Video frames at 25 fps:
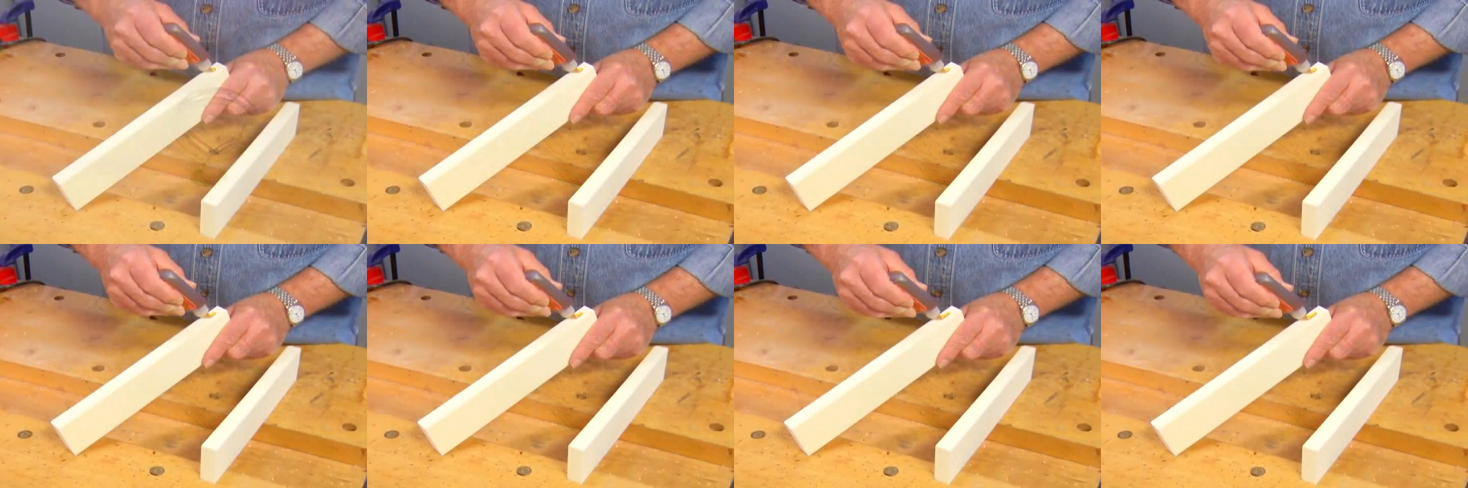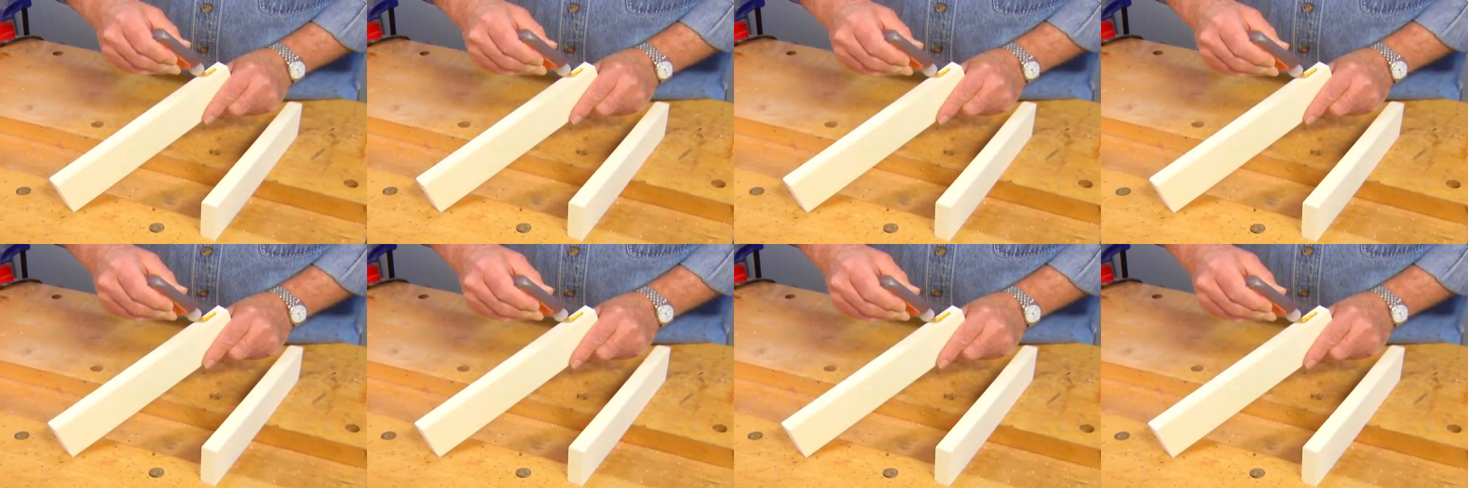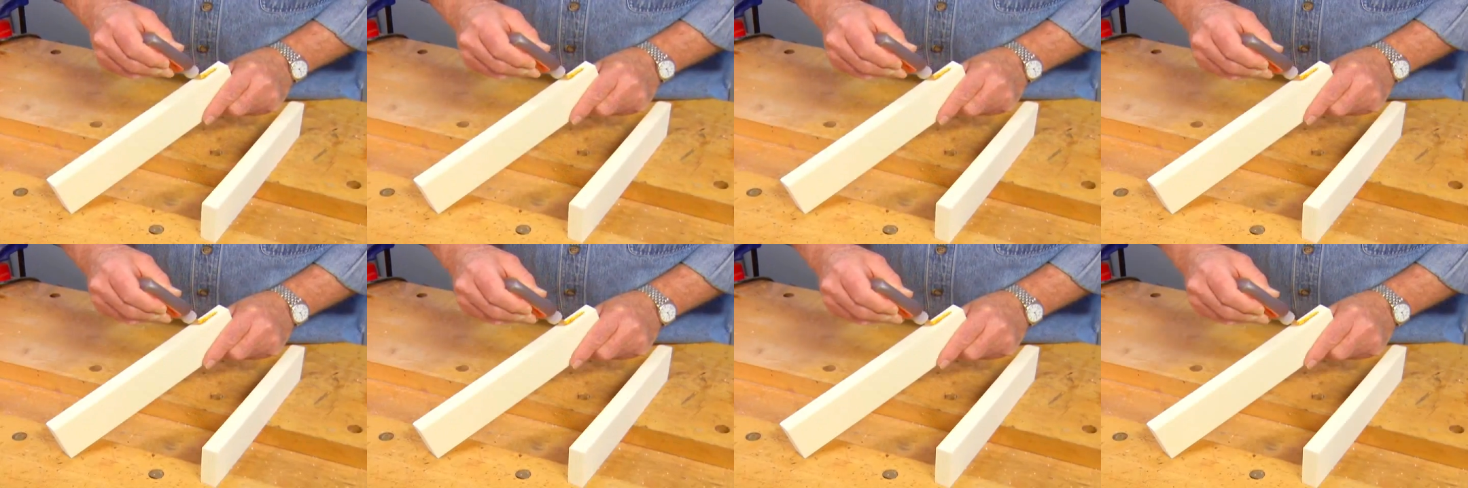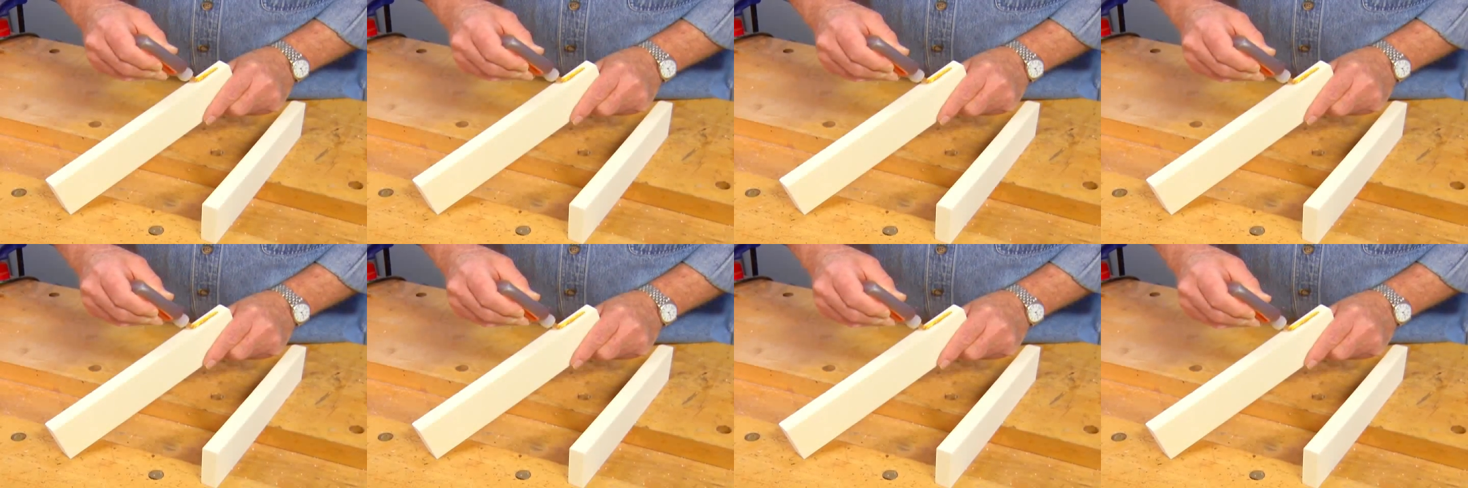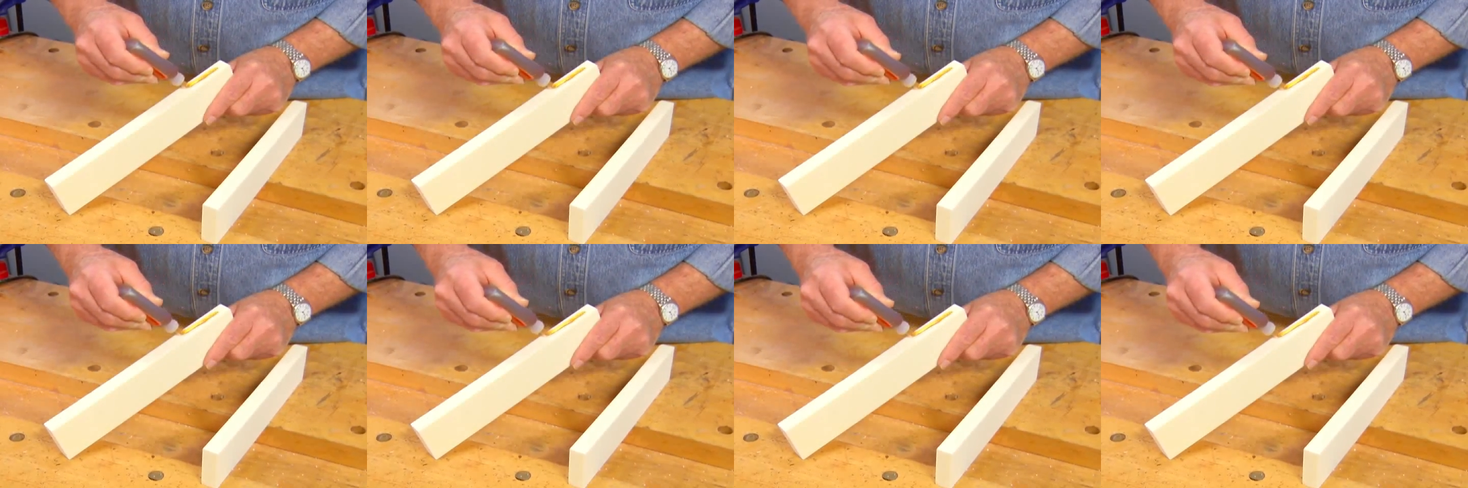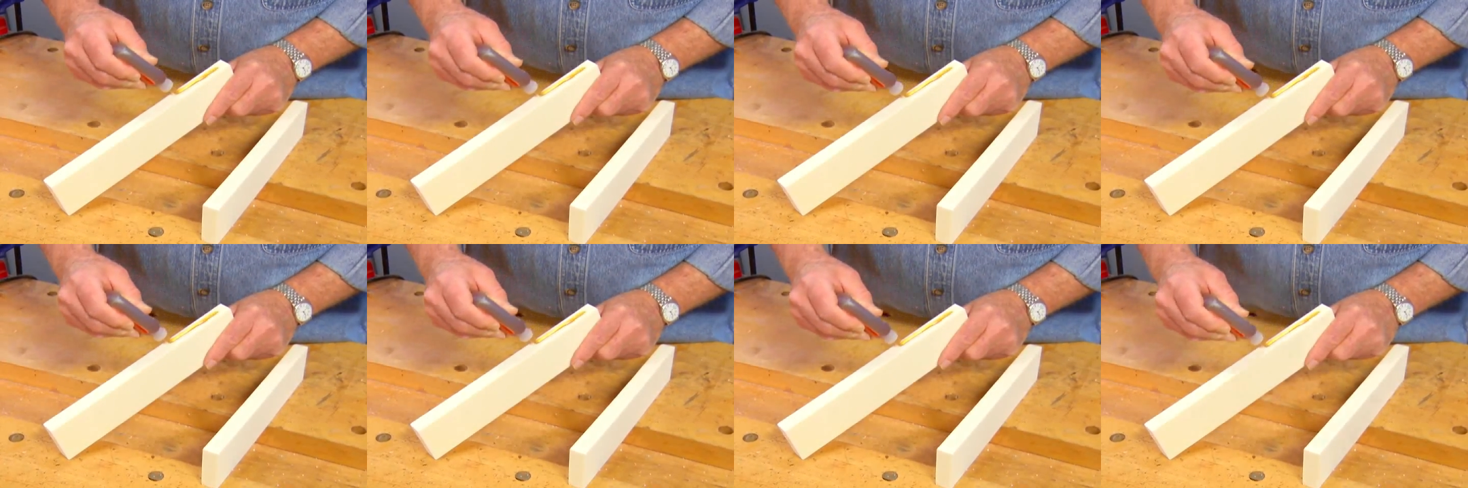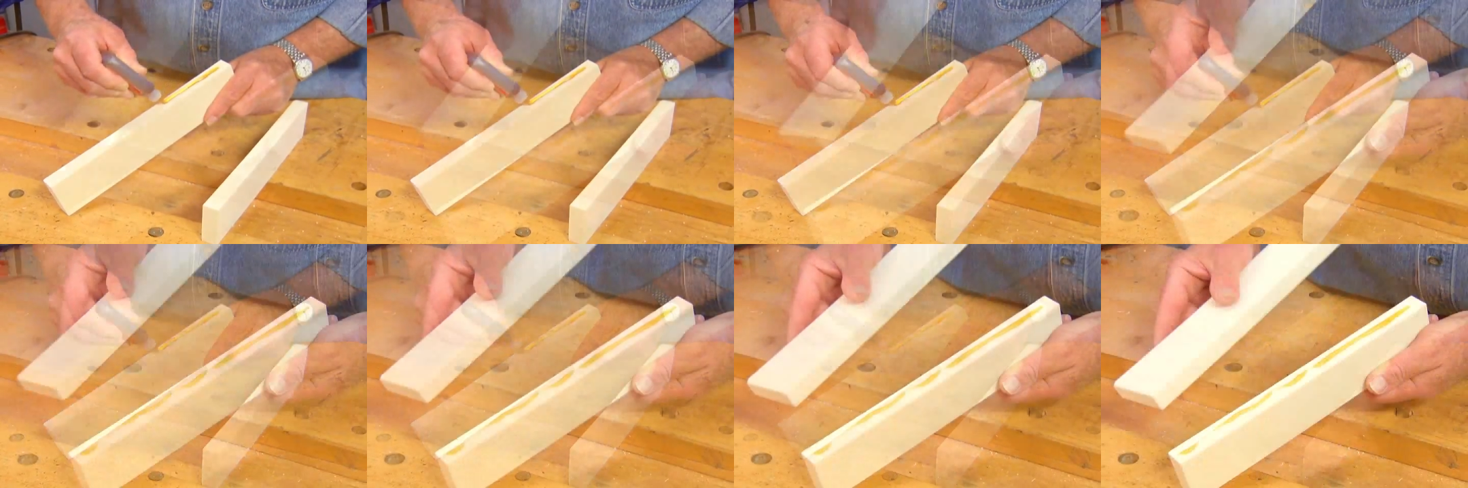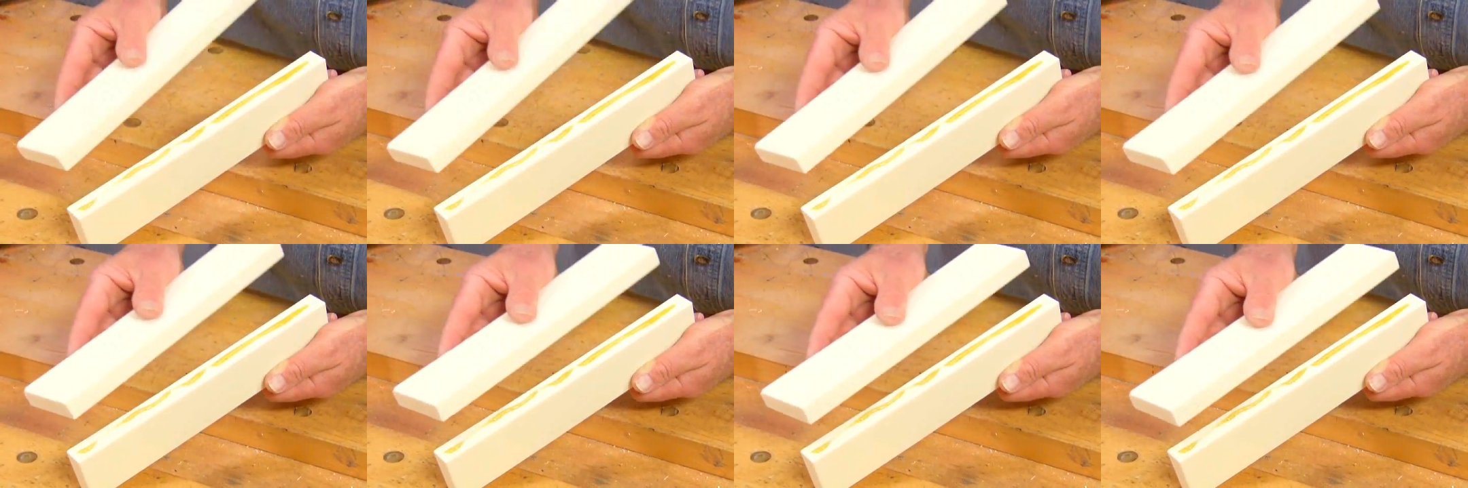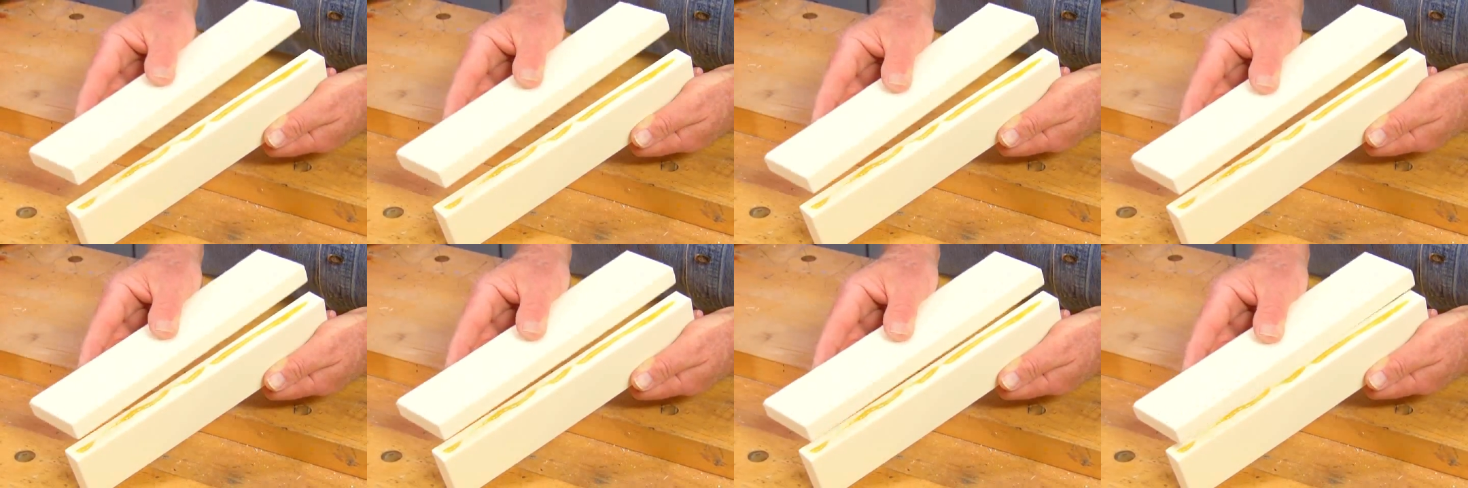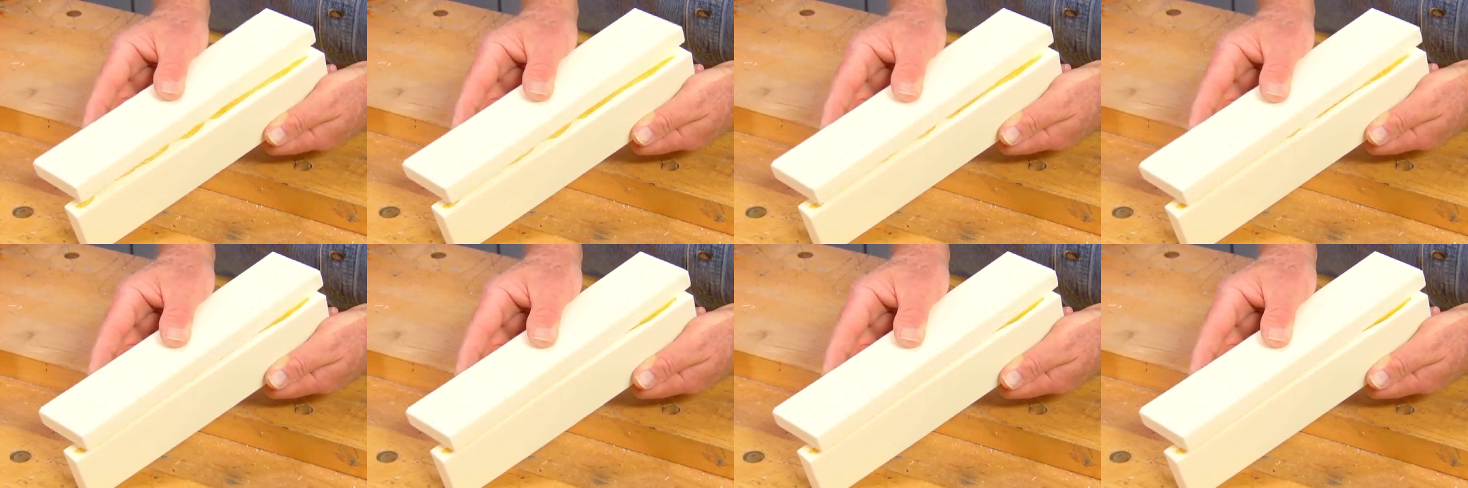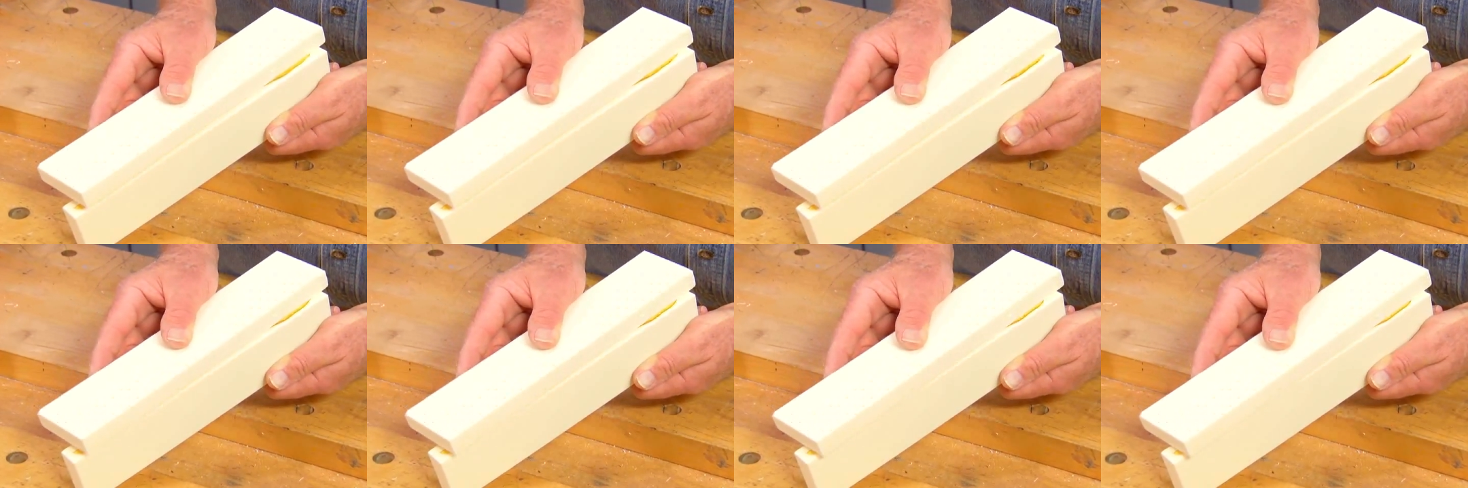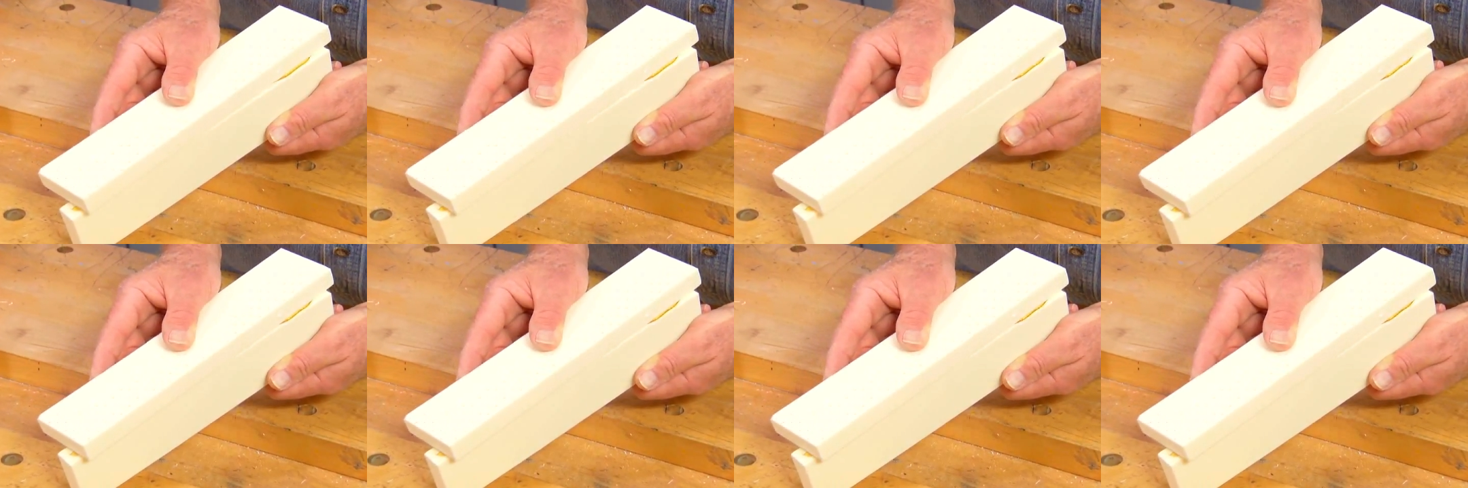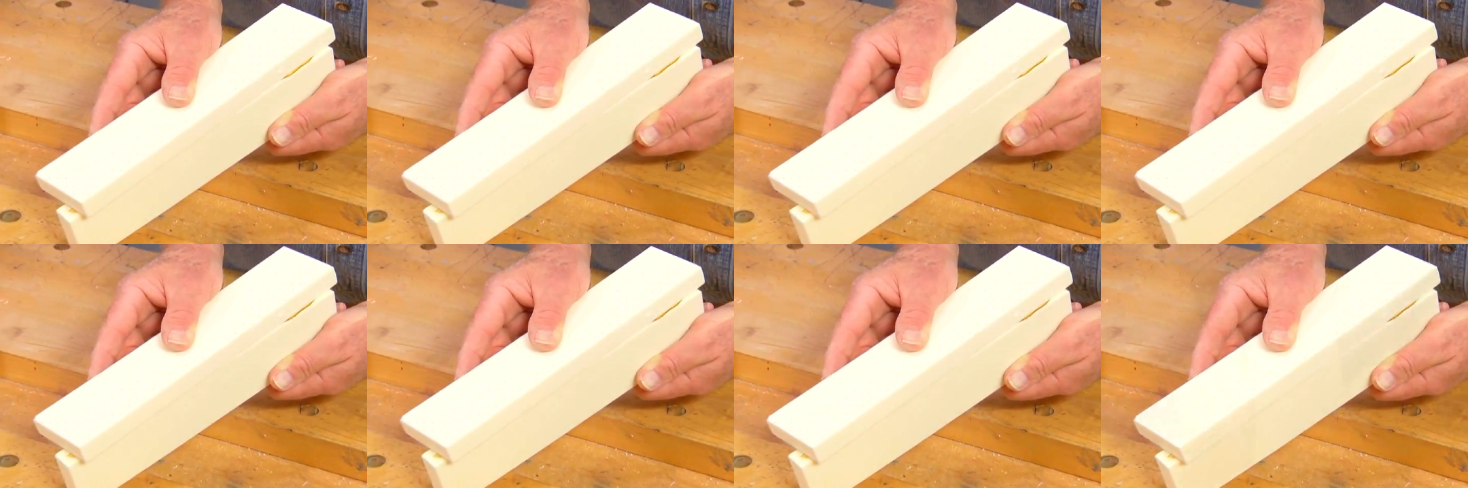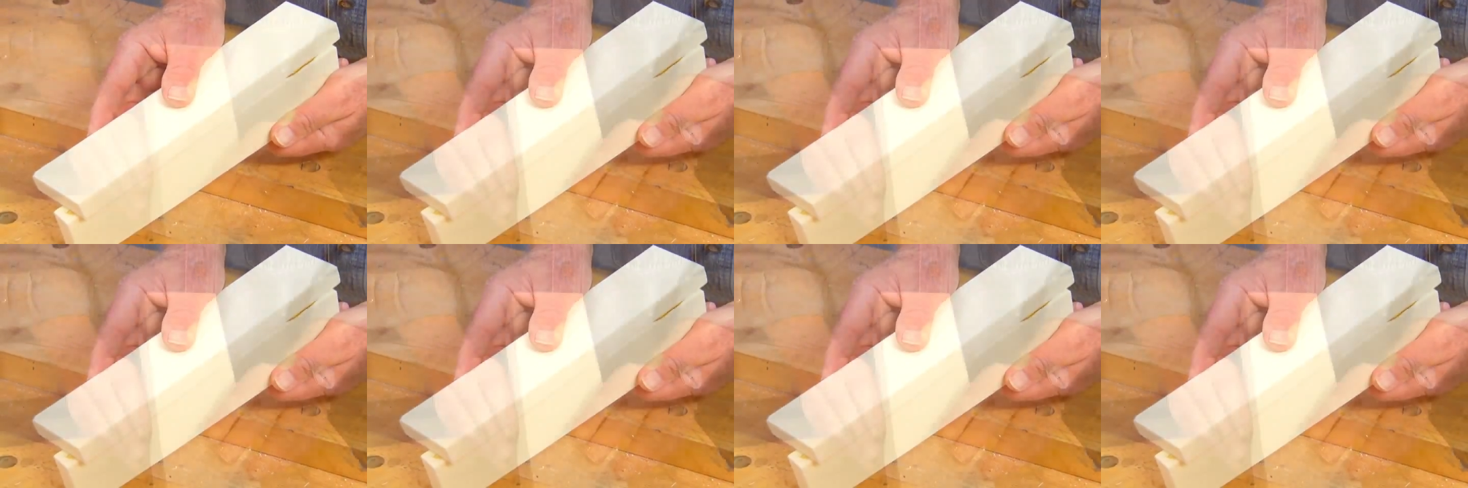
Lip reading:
(no speaker visible)